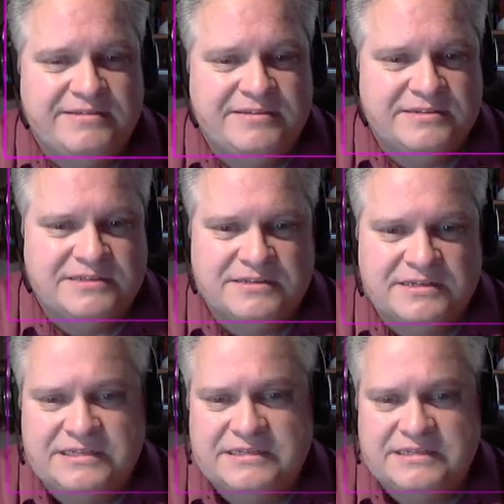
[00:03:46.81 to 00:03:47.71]
This
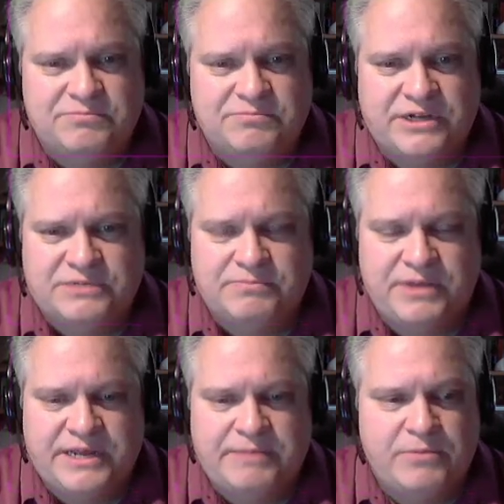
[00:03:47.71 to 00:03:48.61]
is a project
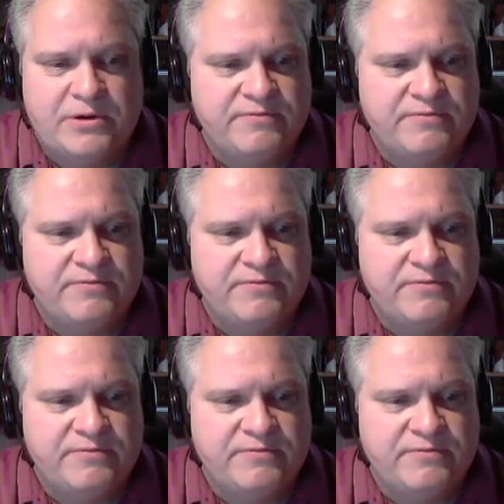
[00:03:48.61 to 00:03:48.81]
by Mark